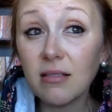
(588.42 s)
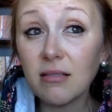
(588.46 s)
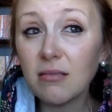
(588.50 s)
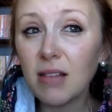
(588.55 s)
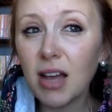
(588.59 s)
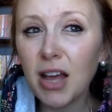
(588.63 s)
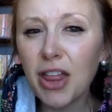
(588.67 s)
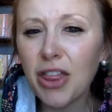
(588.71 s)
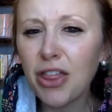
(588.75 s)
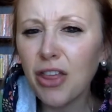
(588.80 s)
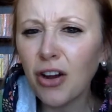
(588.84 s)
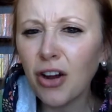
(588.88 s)

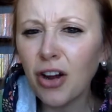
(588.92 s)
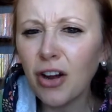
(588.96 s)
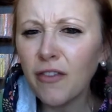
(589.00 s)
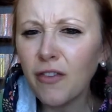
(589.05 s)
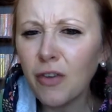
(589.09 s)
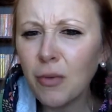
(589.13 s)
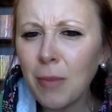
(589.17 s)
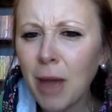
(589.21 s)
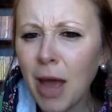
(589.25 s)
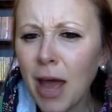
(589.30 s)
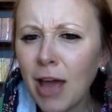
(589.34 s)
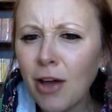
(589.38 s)
a third of
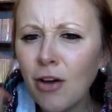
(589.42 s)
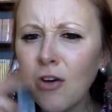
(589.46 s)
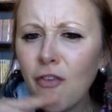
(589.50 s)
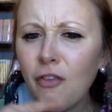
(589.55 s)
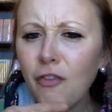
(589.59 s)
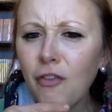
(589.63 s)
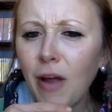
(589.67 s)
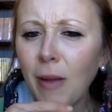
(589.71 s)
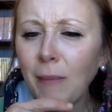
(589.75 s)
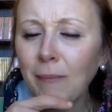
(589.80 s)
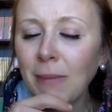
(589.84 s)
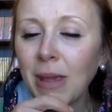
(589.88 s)
a mile
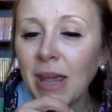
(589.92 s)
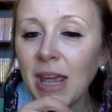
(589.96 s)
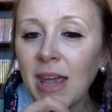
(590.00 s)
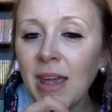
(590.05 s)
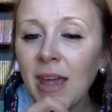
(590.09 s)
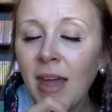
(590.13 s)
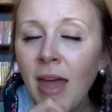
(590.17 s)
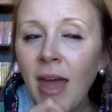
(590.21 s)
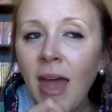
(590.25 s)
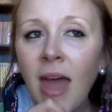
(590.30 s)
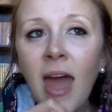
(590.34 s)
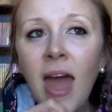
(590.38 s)
from
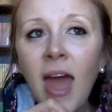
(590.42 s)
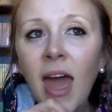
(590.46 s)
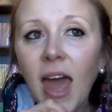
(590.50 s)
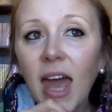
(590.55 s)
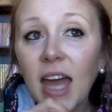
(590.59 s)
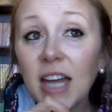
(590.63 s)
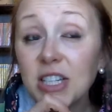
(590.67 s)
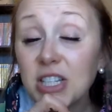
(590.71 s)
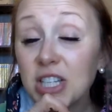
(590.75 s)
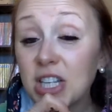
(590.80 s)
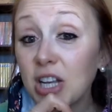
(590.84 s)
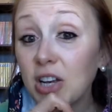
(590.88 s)
me.
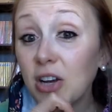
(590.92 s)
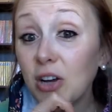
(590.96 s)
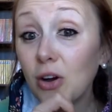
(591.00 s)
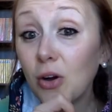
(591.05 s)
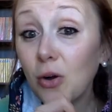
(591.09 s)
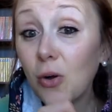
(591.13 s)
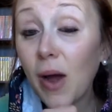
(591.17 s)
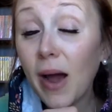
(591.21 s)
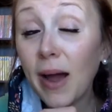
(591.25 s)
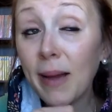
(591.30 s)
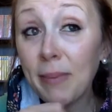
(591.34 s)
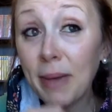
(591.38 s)
And
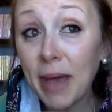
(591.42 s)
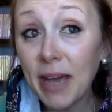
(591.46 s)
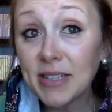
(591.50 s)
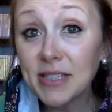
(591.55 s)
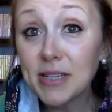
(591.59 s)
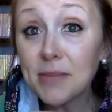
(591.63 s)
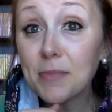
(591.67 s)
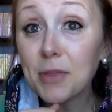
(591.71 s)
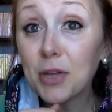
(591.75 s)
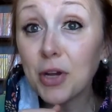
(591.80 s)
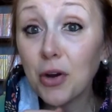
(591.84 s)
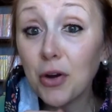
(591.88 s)
so I
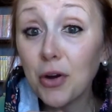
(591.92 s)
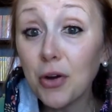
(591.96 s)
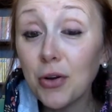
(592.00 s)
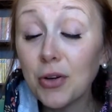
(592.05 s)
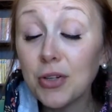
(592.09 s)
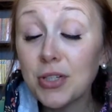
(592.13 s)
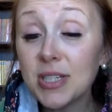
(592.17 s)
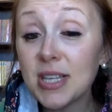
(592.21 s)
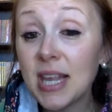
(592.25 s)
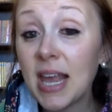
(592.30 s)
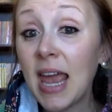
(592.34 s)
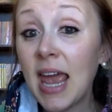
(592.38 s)
packed up the
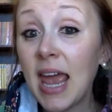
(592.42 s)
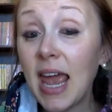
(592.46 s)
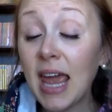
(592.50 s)
girls,